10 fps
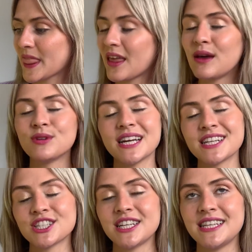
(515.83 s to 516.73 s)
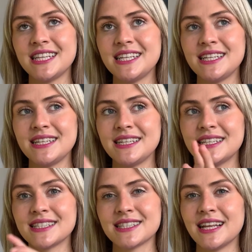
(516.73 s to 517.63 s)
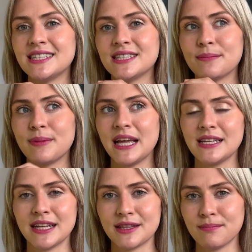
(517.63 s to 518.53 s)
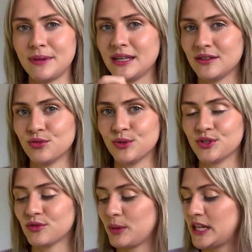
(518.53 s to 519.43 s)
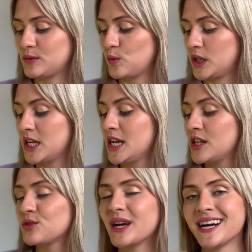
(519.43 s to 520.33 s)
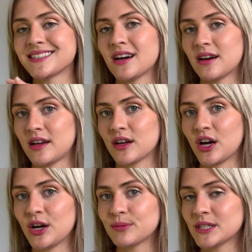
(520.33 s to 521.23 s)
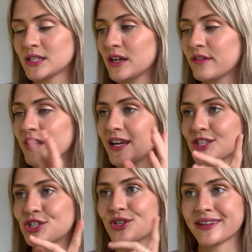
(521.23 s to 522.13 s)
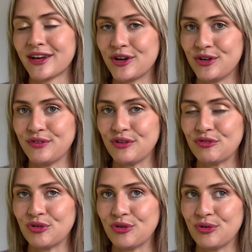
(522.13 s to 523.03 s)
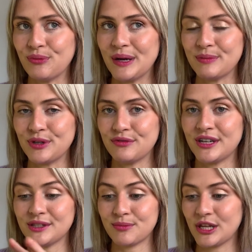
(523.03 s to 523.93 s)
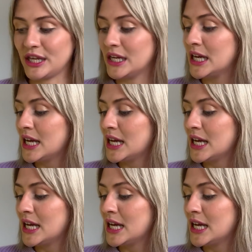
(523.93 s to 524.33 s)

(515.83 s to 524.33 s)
It was actually the slender blend, like the meal almost replacement one, so it had higher carbs and stuff, and I actually took that over for my boyfriend's brother.